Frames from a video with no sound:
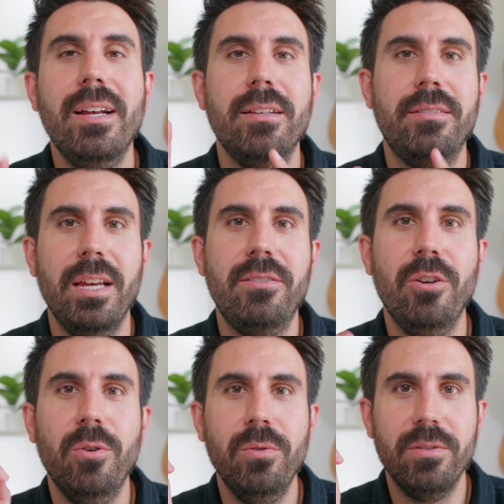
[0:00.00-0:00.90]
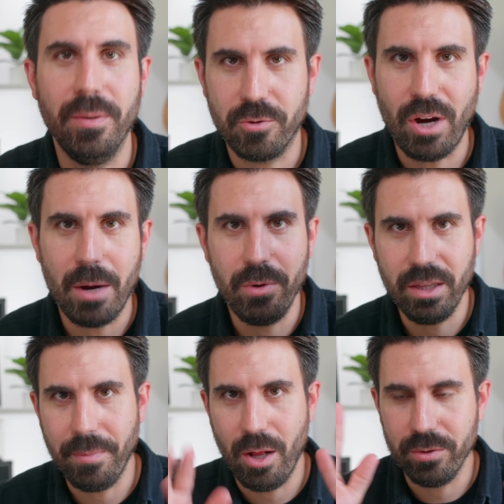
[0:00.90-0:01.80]
stay tuned, subscribe, ring
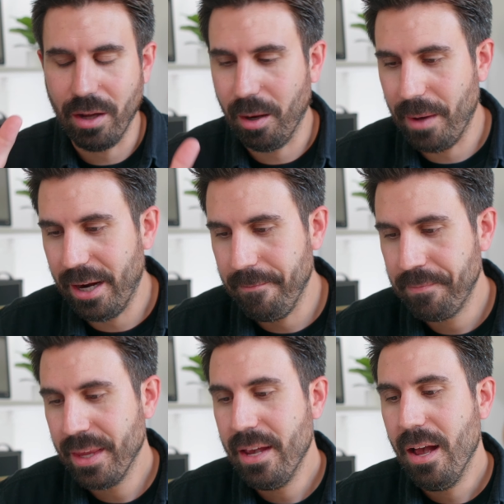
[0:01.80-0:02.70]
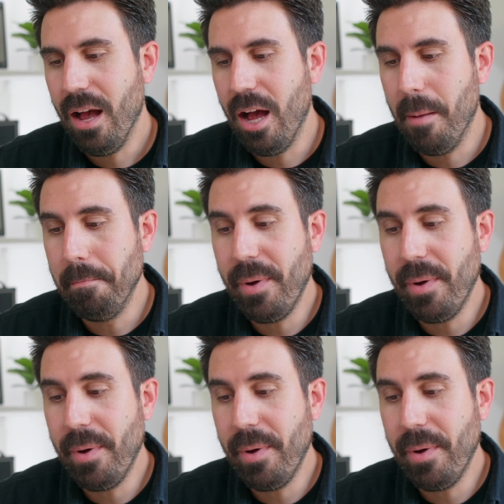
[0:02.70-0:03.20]
the bell, we'll talk about it.